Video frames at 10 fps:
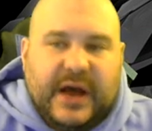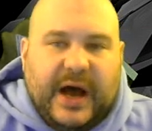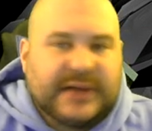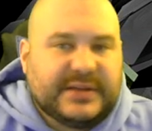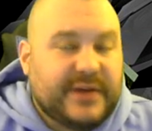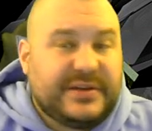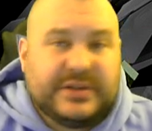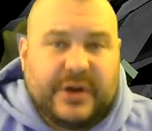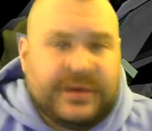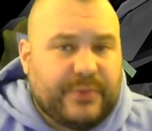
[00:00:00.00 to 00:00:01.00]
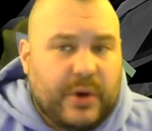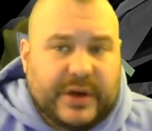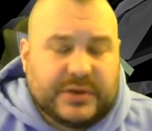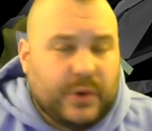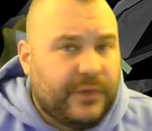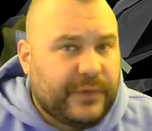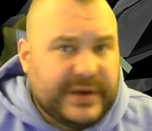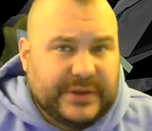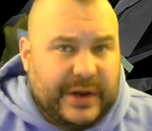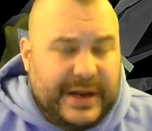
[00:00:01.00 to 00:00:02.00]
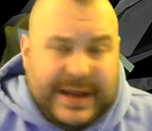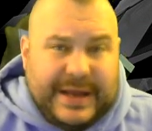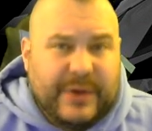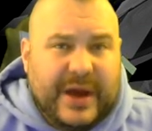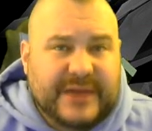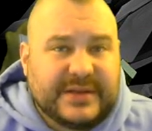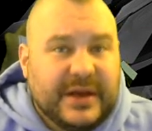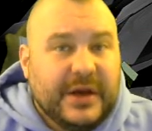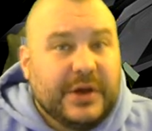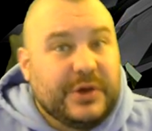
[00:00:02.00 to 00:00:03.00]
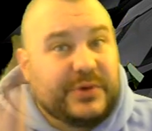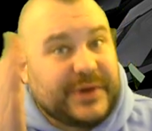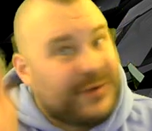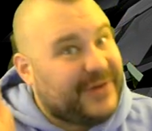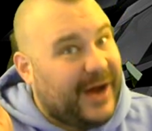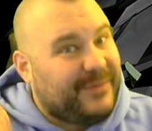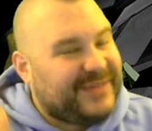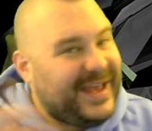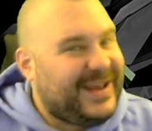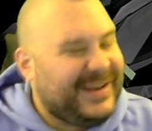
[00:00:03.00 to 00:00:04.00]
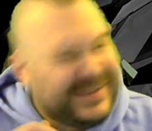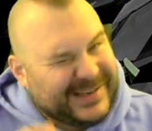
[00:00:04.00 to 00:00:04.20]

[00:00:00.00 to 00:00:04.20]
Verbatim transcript: Uh, so I was just going to throw KontrolFreeks on it anyways. Use code DOM10,